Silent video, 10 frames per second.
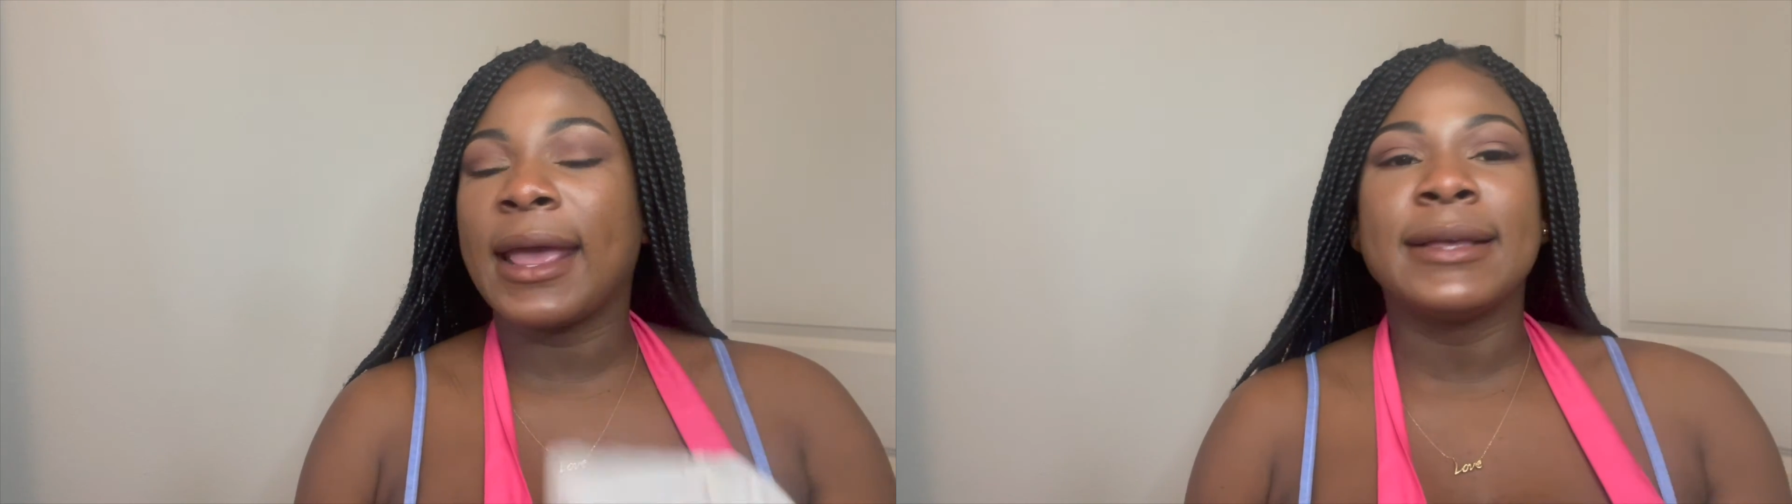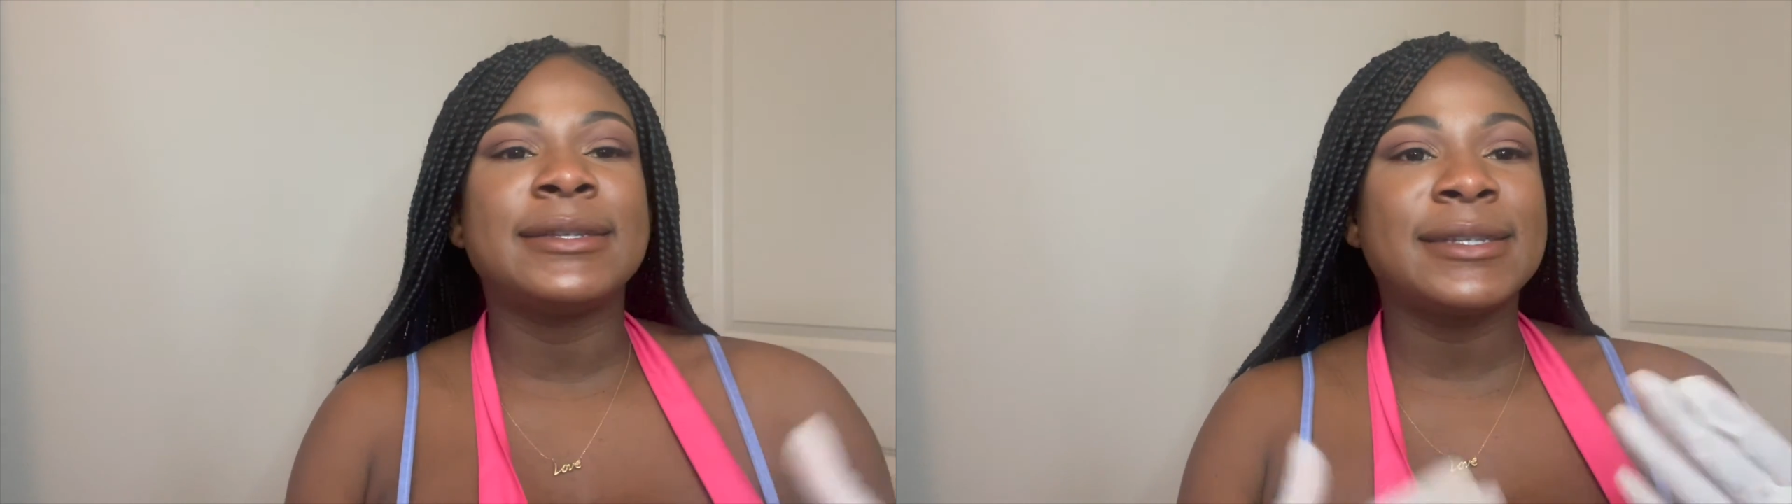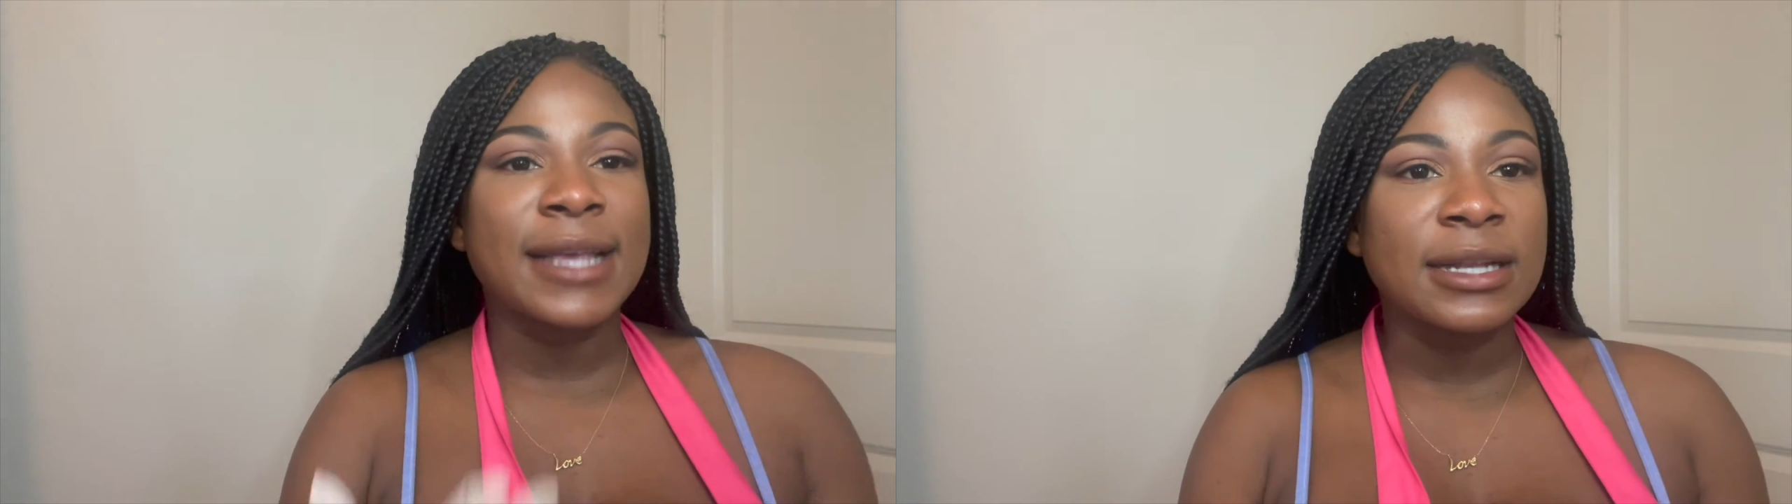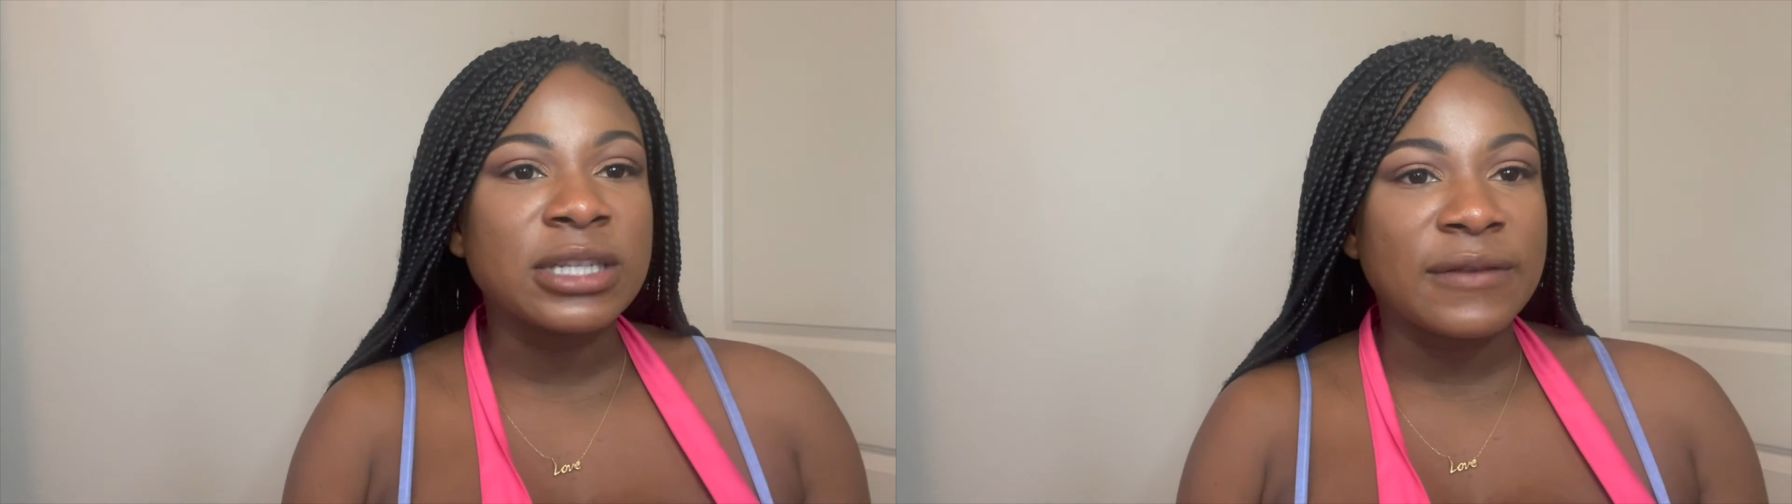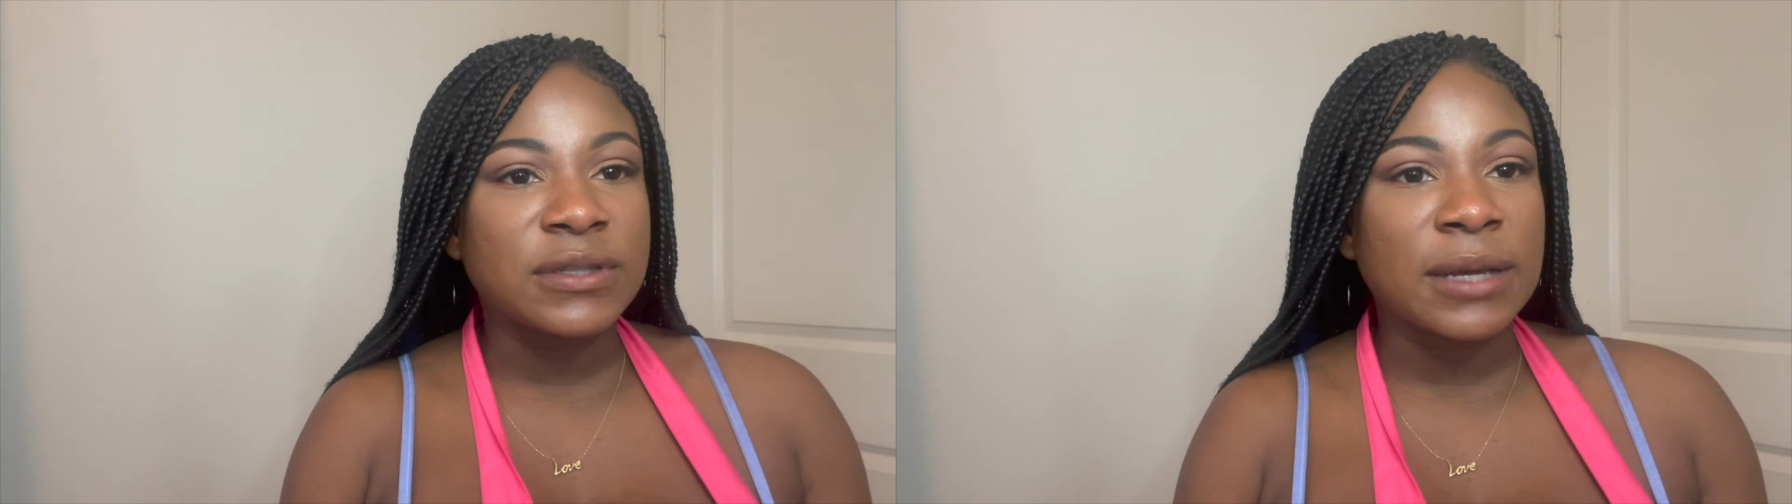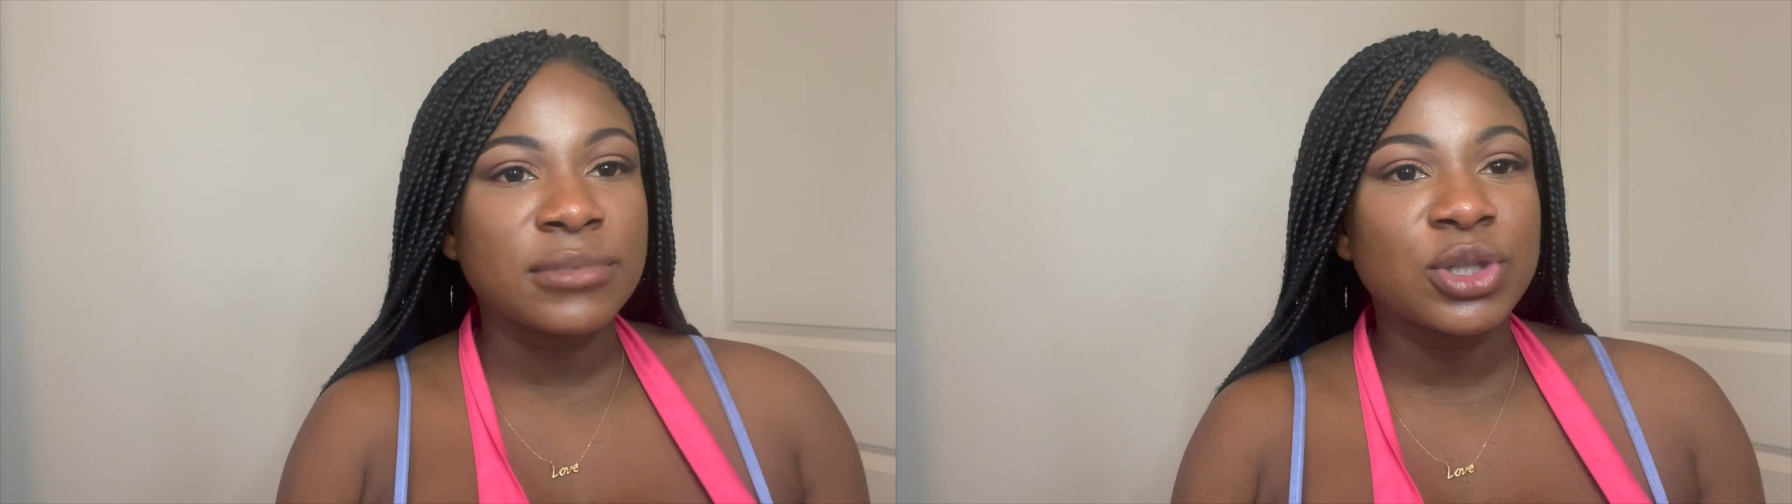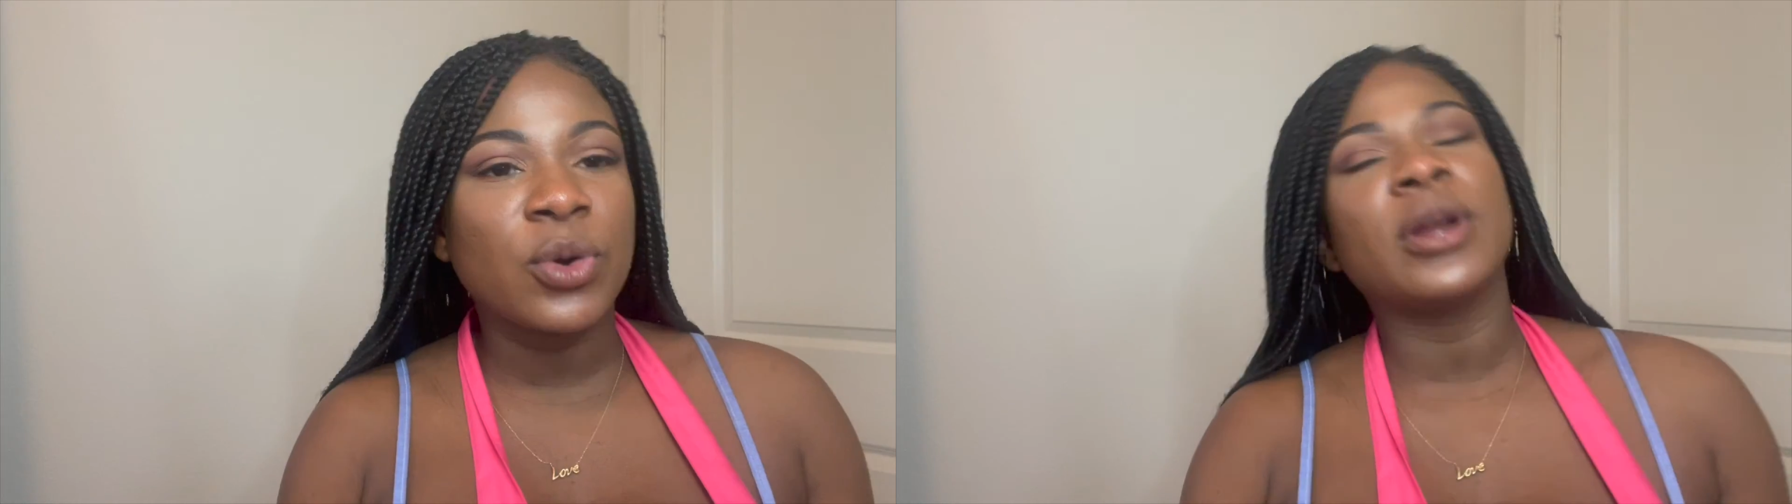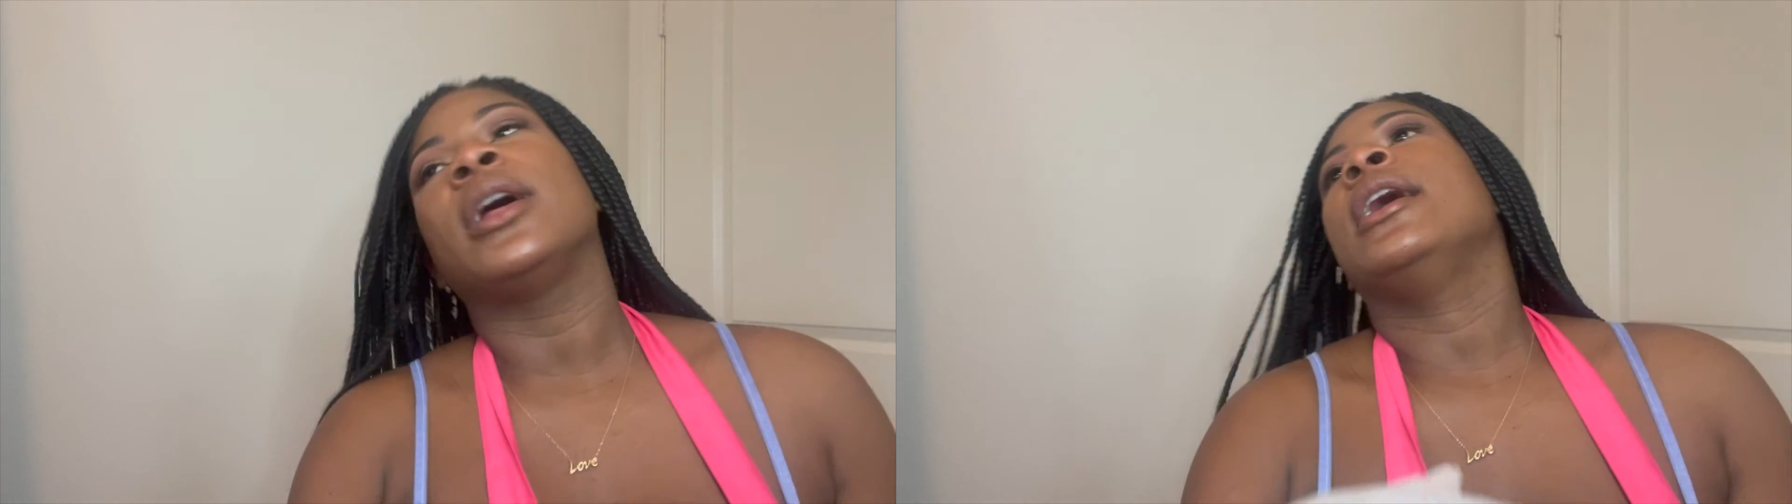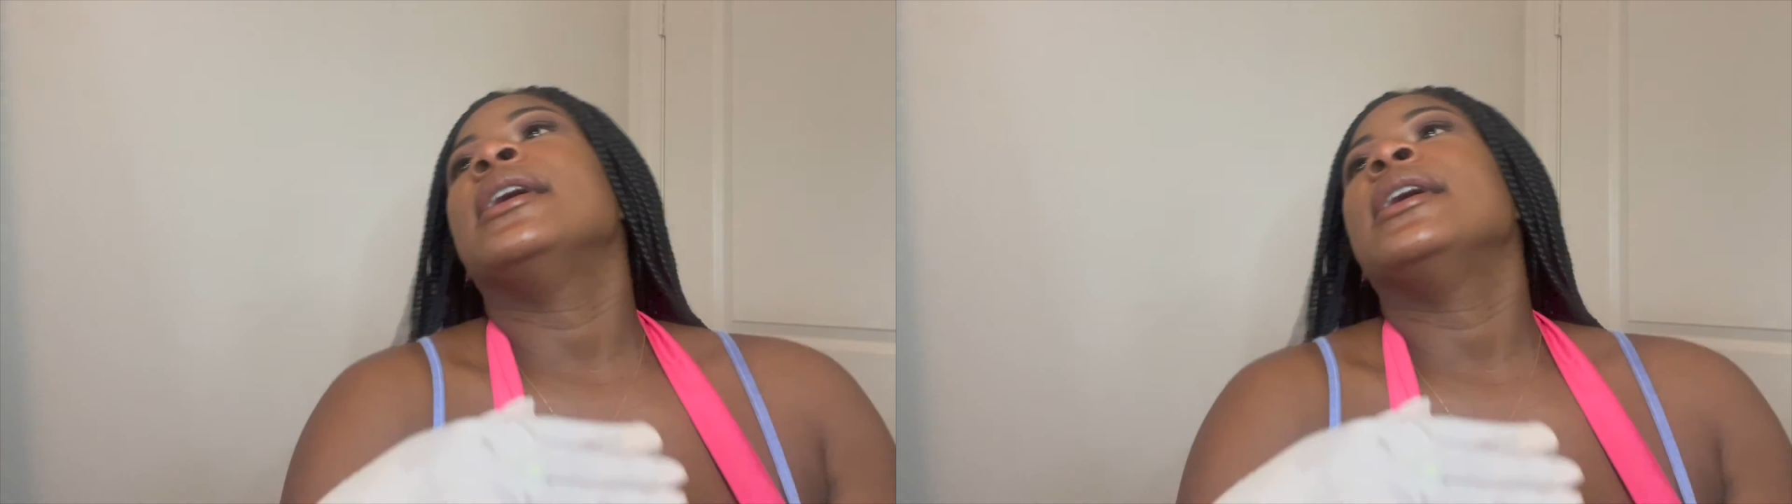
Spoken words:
a scent of some sort,